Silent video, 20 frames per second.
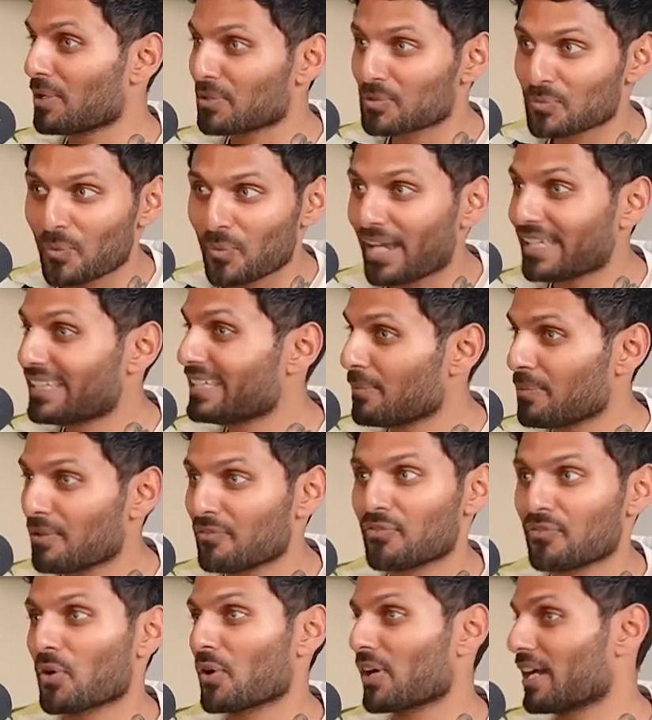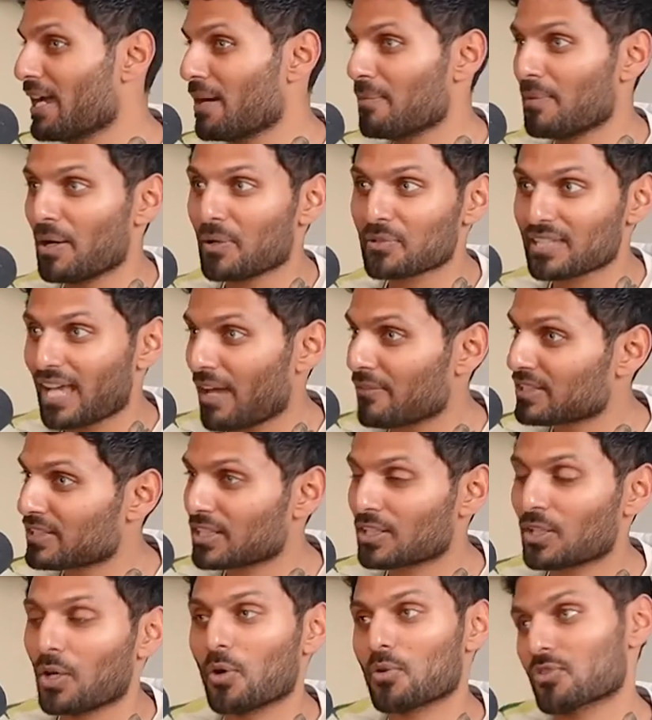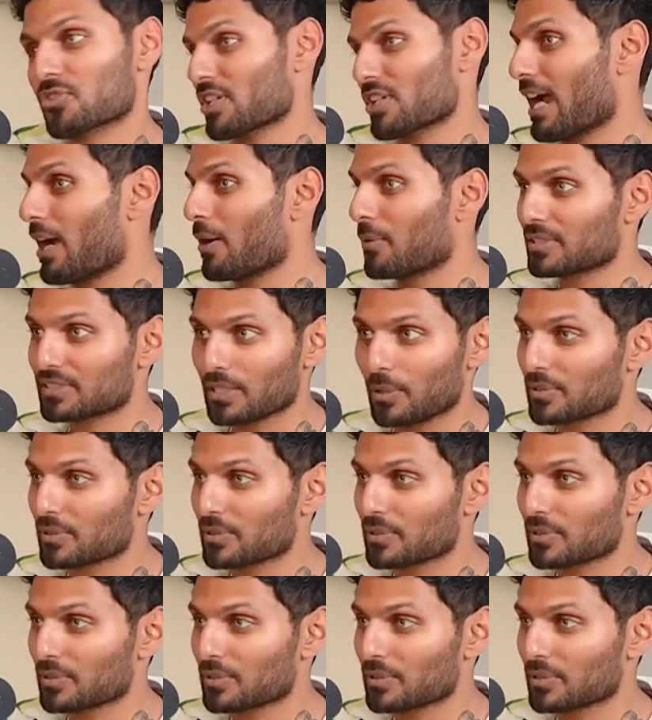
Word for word: I was waking up at 4 a.m. I was having the cold showers.